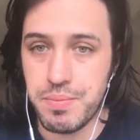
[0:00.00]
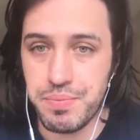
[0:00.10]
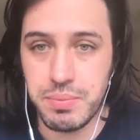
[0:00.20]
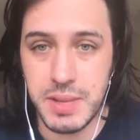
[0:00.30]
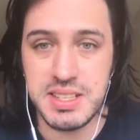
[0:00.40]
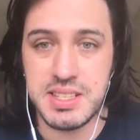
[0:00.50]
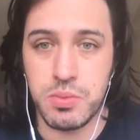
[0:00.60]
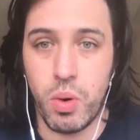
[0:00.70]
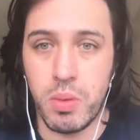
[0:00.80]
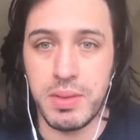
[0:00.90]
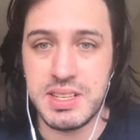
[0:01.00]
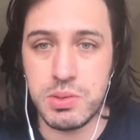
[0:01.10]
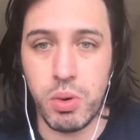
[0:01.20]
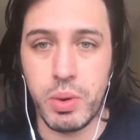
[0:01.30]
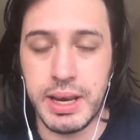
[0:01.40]
this is
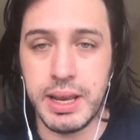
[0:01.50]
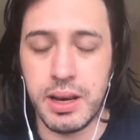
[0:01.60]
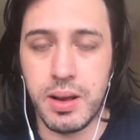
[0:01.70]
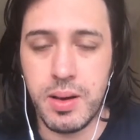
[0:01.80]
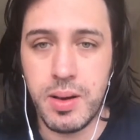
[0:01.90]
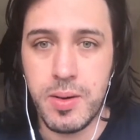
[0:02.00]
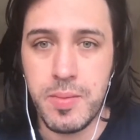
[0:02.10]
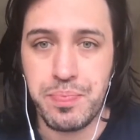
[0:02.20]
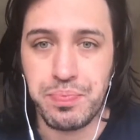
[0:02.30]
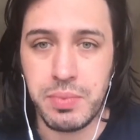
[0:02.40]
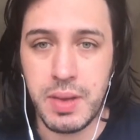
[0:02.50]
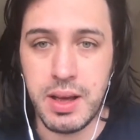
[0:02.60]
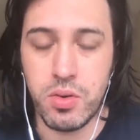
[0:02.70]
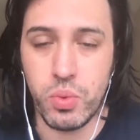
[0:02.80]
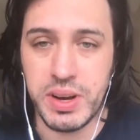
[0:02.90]
what we need.
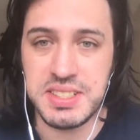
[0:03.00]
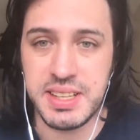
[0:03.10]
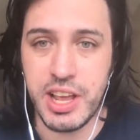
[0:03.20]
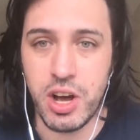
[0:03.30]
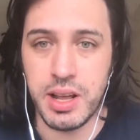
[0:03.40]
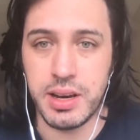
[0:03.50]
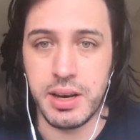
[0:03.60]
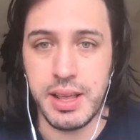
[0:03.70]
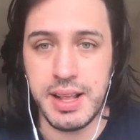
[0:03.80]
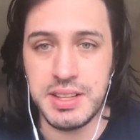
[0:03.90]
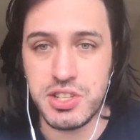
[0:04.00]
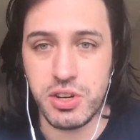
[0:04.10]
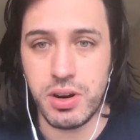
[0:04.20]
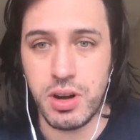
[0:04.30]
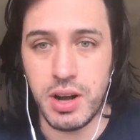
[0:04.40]
Recently
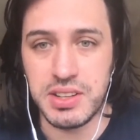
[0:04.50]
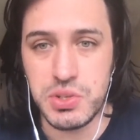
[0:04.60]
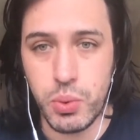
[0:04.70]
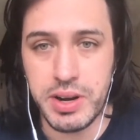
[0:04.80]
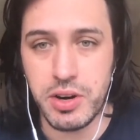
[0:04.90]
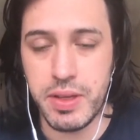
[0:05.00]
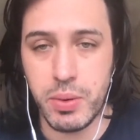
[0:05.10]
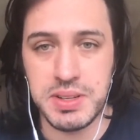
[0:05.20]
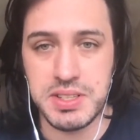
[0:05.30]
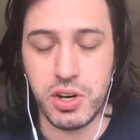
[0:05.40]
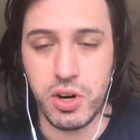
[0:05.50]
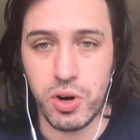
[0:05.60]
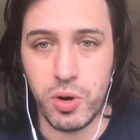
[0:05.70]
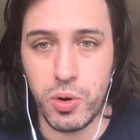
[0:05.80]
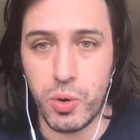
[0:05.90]
on Twitter, there was a
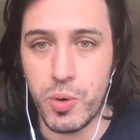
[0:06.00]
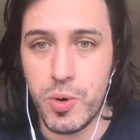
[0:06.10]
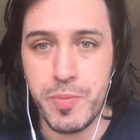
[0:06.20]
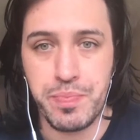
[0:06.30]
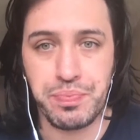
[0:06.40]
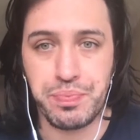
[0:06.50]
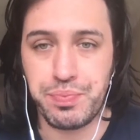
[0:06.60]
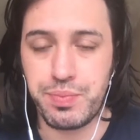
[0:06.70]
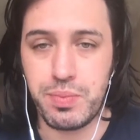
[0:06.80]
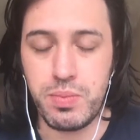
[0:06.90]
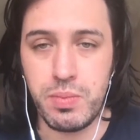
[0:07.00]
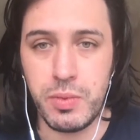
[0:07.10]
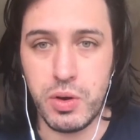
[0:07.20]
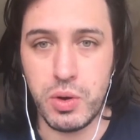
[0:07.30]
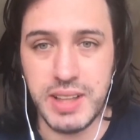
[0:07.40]
girl who
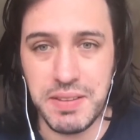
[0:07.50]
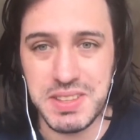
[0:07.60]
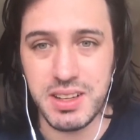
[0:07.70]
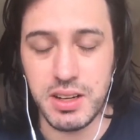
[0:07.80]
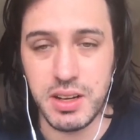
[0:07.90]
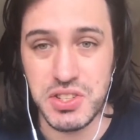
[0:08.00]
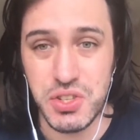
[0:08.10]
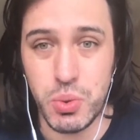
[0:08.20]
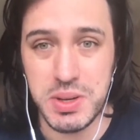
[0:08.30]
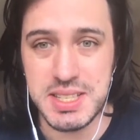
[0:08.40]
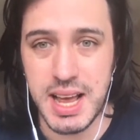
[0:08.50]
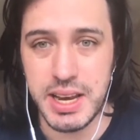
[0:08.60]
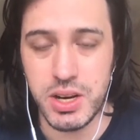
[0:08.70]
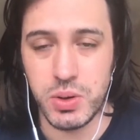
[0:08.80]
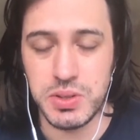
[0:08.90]
left a suicide
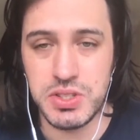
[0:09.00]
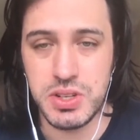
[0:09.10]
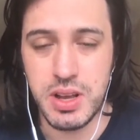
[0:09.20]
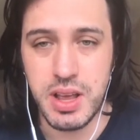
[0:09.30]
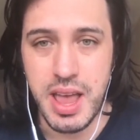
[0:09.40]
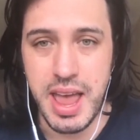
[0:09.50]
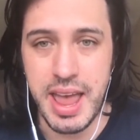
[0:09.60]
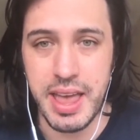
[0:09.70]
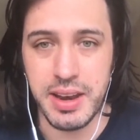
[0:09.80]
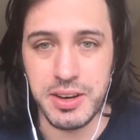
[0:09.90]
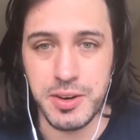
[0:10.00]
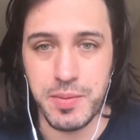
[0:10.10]
note, and